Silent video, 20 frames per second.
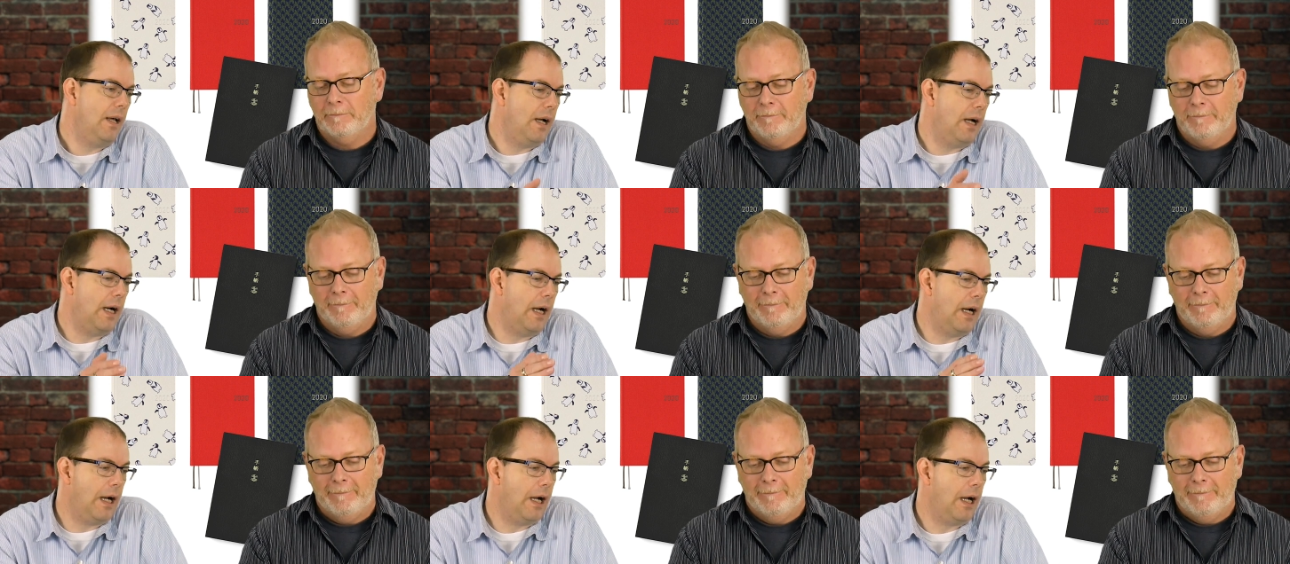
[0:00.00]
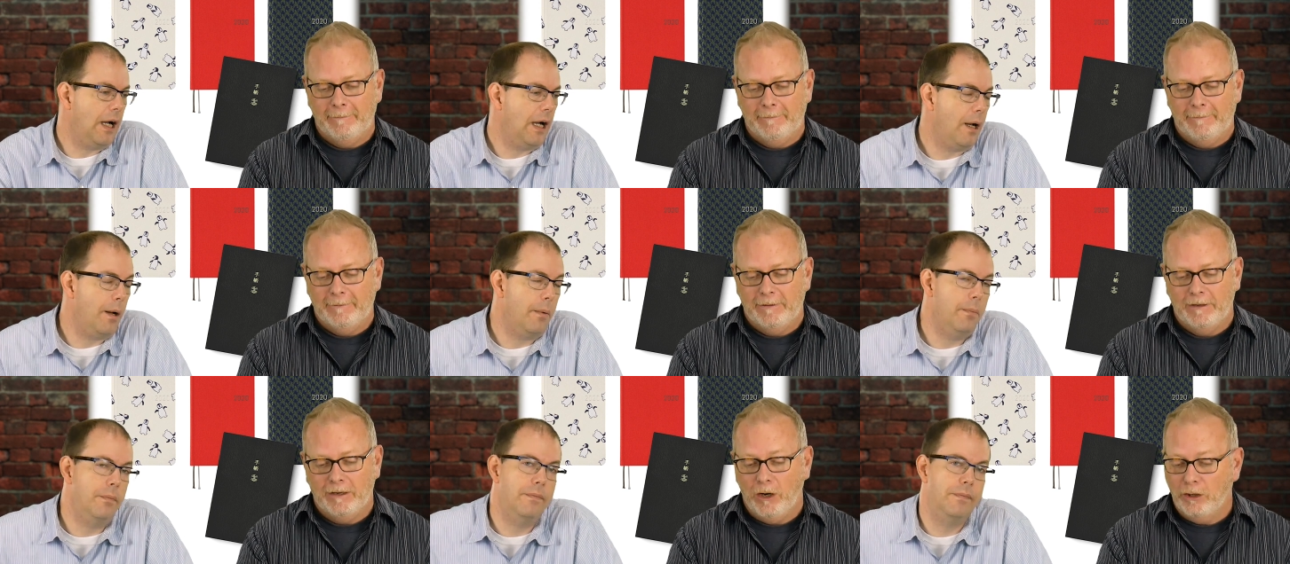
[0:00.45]

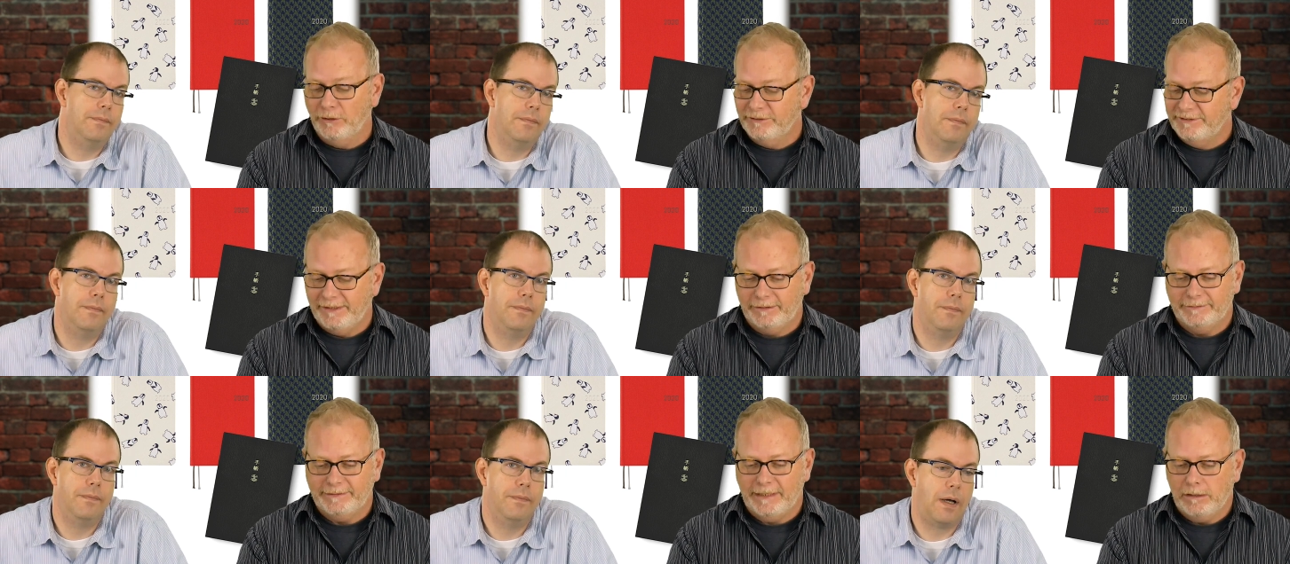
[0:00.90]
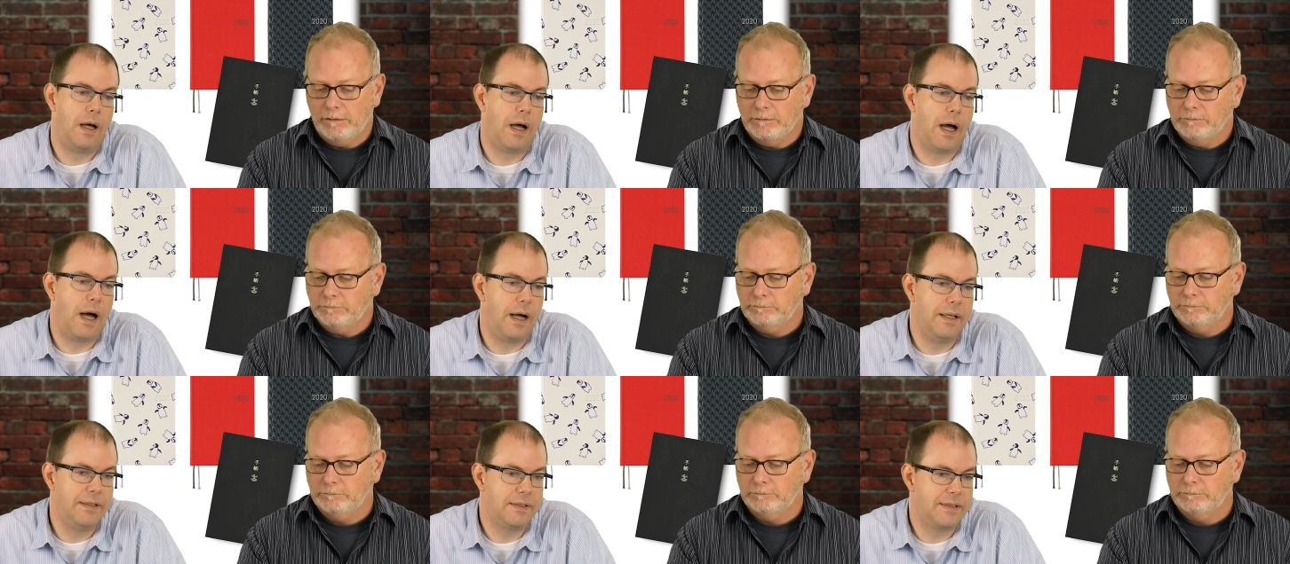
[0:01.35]
Speaker 1: On sale now.
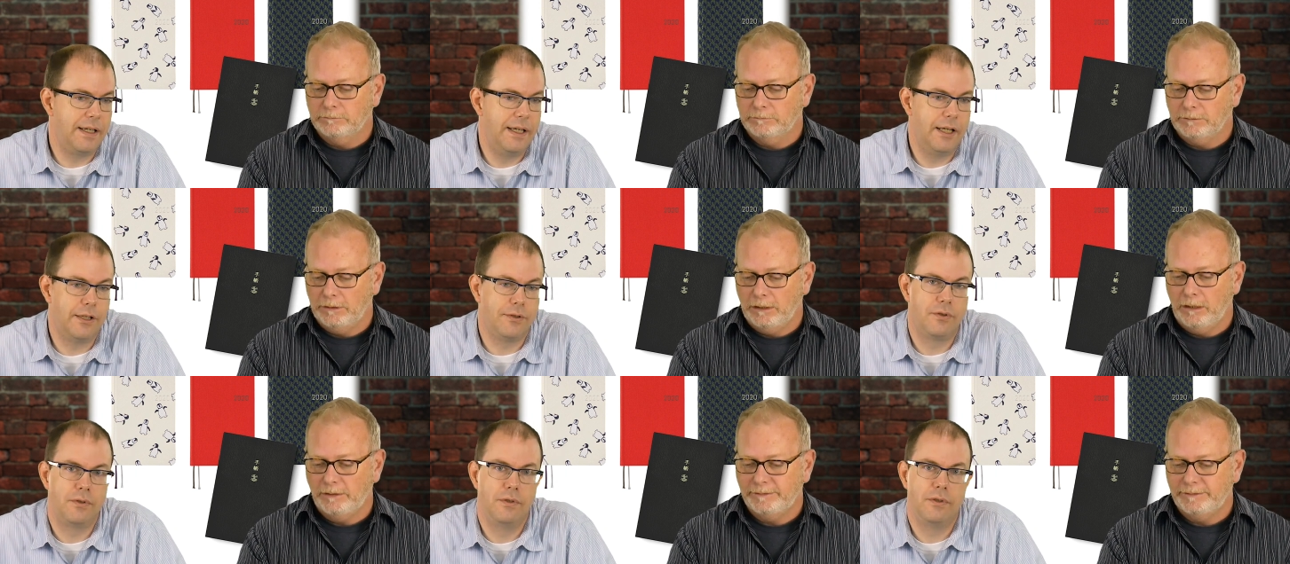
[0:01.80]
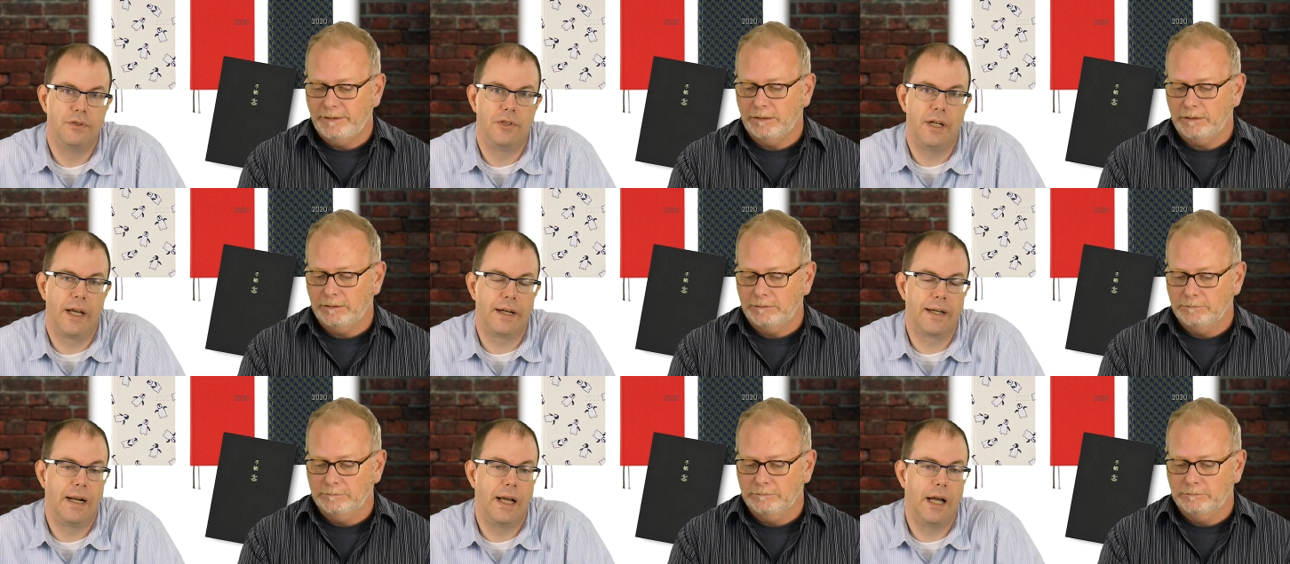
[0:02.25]
On sale. On
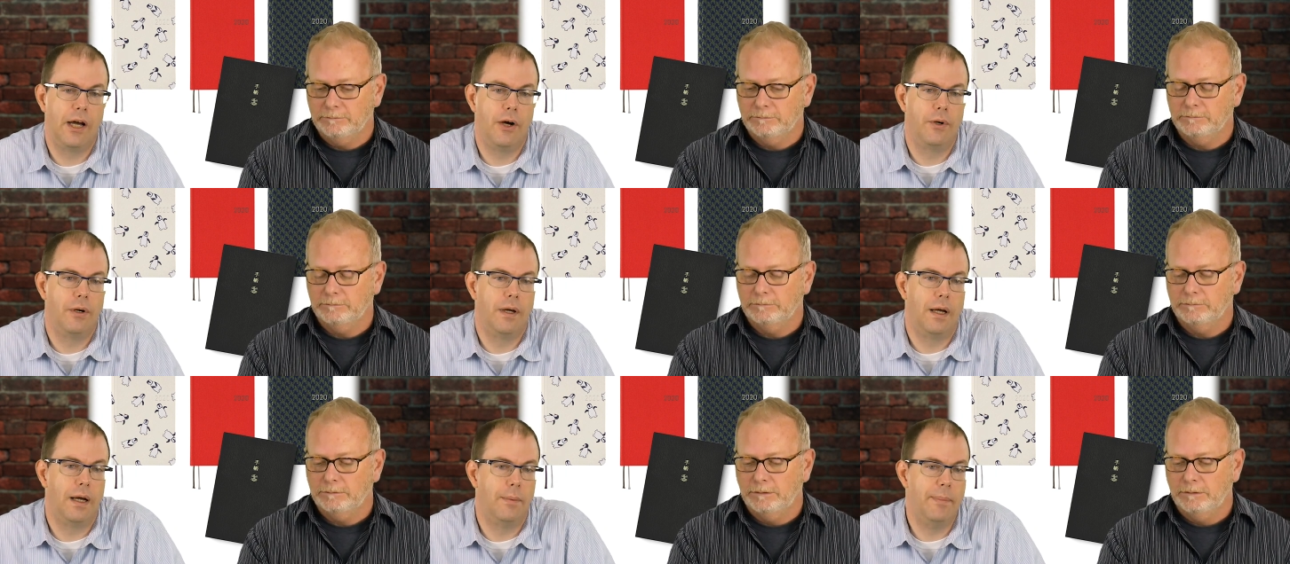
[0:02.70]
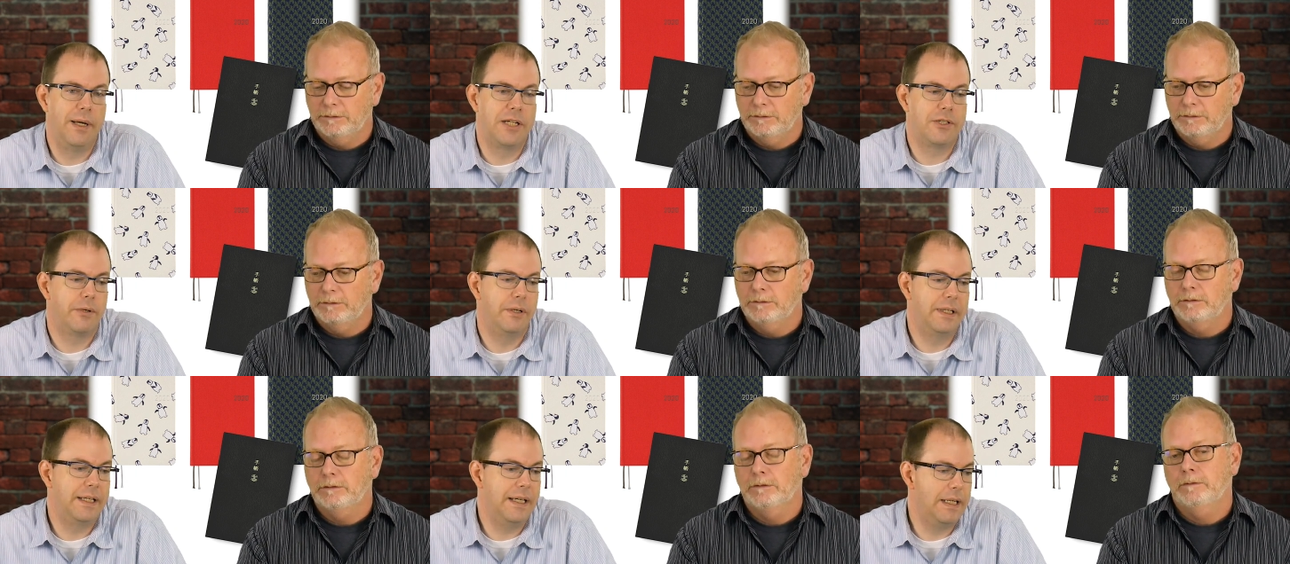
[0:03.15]
sale. Check it out.
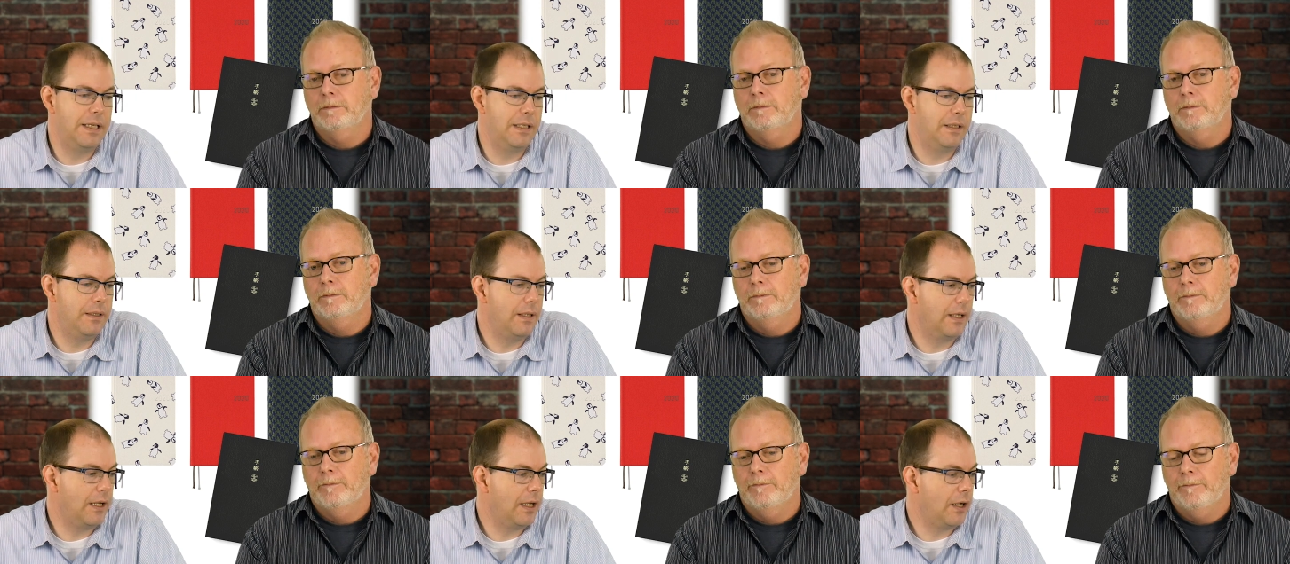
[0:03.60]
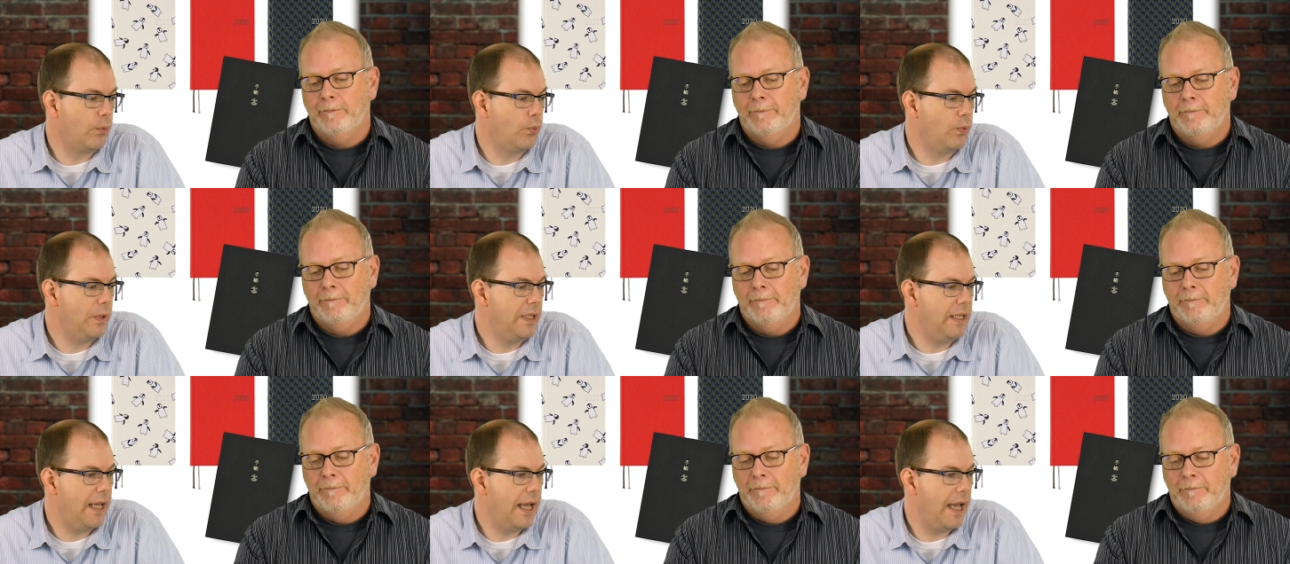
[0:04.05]
Make sure to get it.
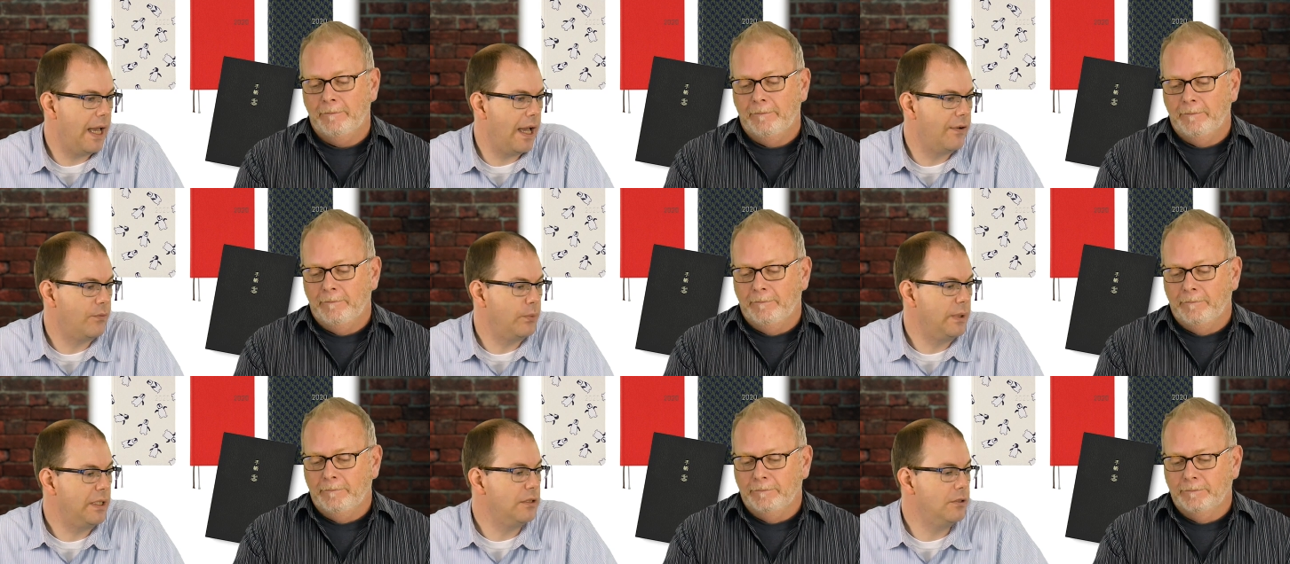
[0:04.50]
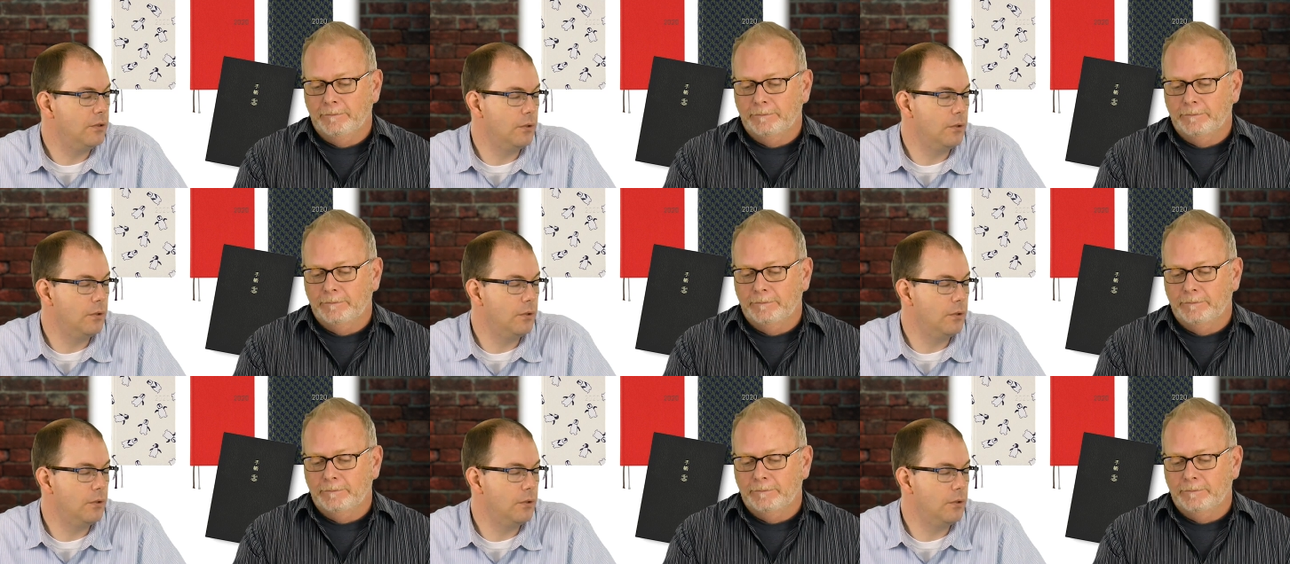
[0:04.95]
We can